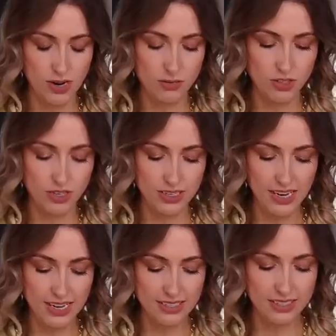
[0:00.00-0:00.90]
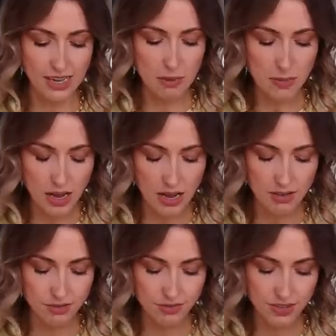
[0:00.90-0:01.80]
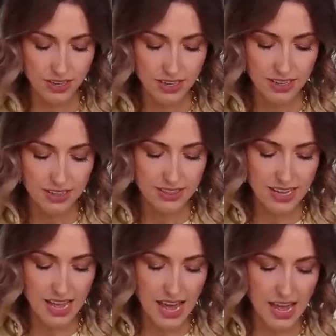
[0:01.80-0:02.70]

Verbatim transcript: I'm just gonna take some of the